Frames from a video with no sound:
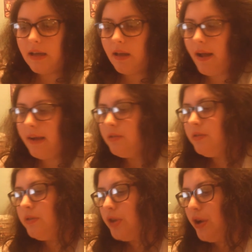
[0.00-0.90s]
I
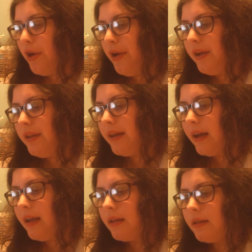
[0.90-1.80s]
don't know,
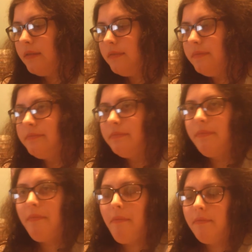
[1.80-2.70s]
like
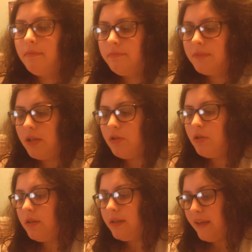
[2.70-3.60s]
it
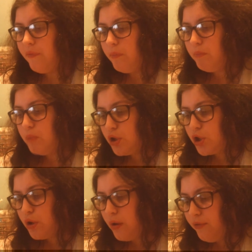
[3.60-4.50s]
don't give much
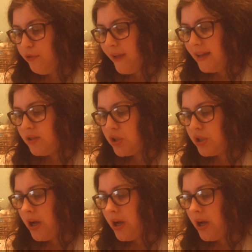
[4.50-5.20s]
coverage.